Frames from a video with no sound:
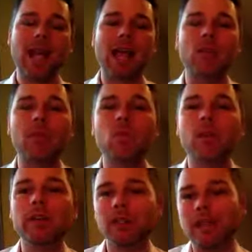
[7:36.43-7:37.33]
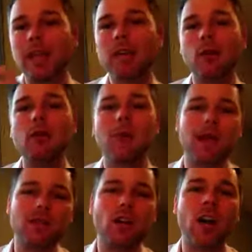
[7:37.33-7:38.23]
and be willing to take those
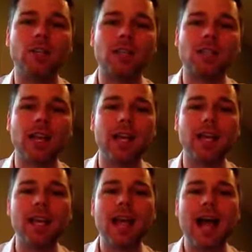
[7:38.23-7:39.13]
masks off to say,